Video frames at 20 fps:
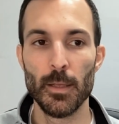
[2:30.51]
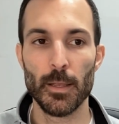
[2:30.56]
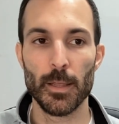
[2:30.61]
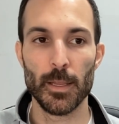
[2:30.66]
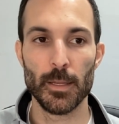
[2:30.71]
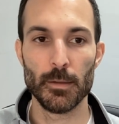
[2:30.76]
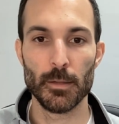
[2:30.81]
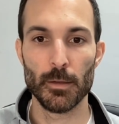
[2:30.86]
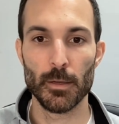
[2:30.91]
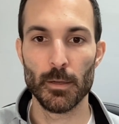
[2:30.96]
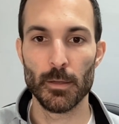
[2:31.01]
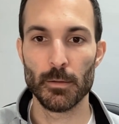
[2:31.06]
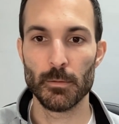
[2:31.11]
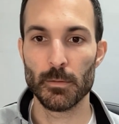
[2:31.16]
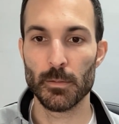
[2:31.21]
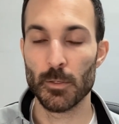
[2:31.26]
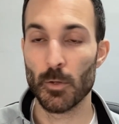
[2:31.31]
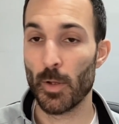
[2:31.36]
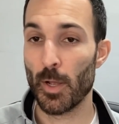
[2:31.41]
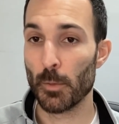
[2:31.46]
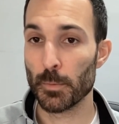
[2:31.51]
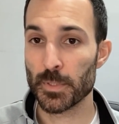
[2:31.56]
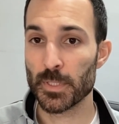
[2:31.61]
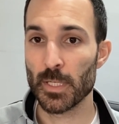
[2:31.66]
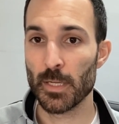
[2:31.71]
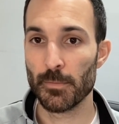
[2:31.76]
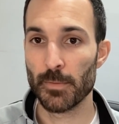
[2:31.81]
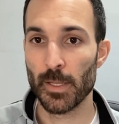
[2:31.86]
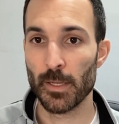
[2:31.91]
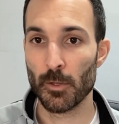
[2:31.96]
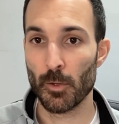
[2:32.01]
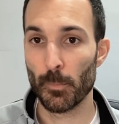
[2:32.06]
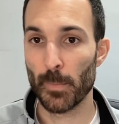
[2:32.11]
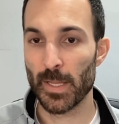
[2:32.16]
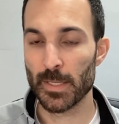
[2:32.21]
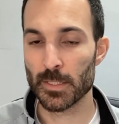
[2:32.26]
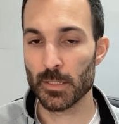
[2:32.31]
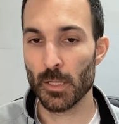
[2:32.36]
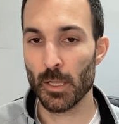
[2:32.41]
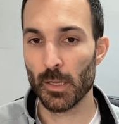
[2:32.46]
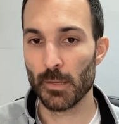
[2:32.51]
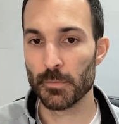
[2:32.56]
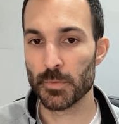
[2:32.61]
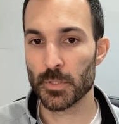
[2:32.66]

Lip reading: and helped save that young man's life.